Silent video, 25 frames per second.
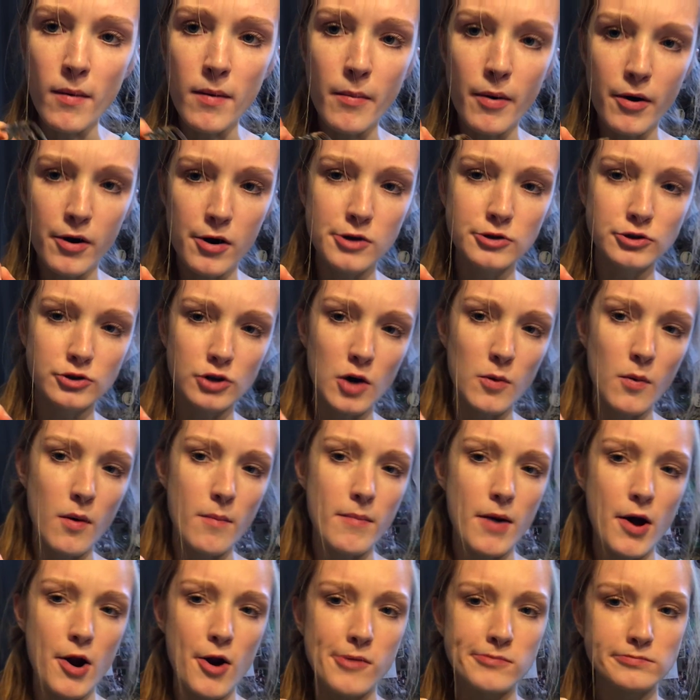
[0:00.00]
butter and jelly
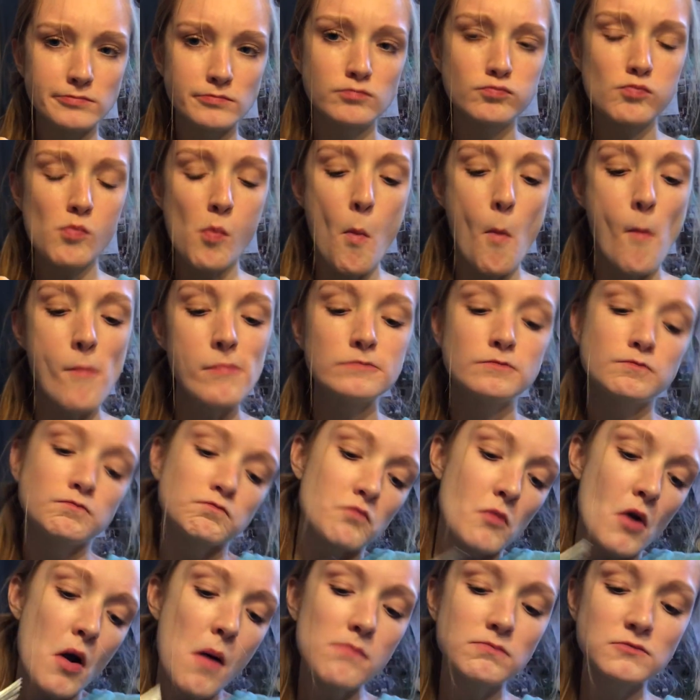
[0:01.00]
one better.
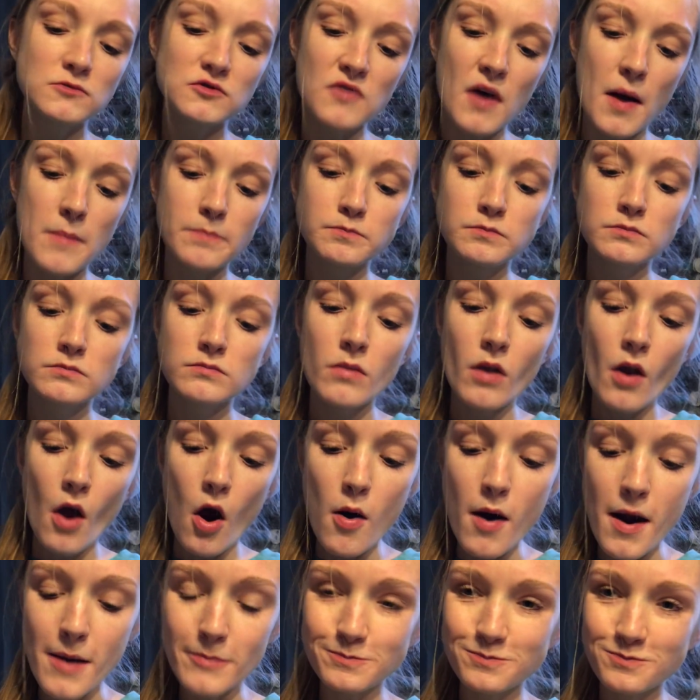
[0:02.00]
It's fine.
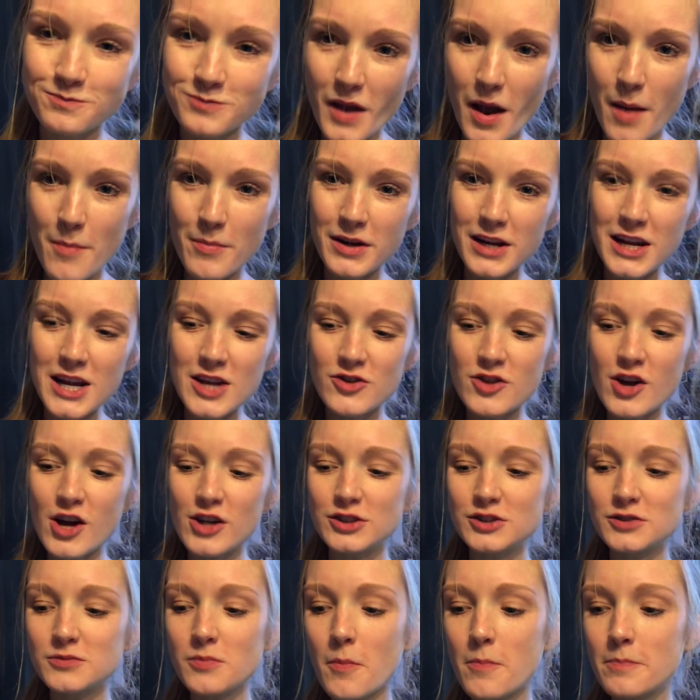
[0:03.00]
All right, I'm gonna eat
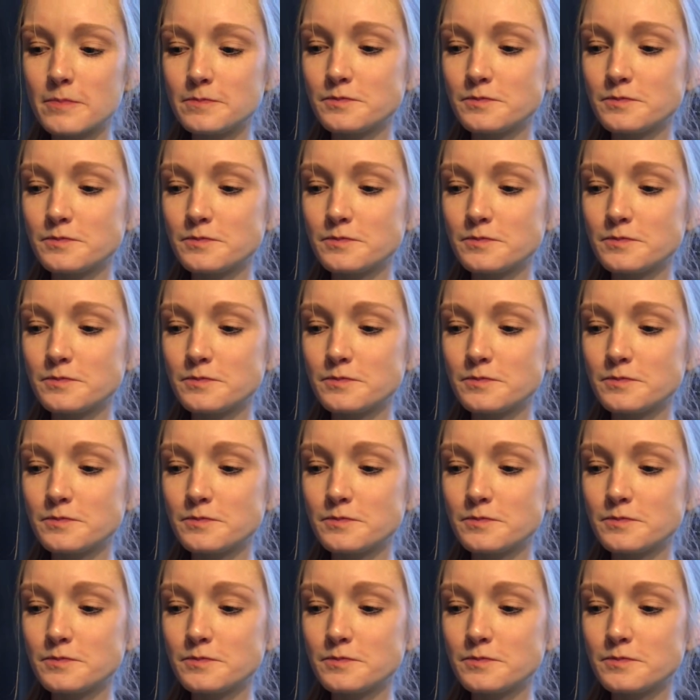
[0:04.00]
this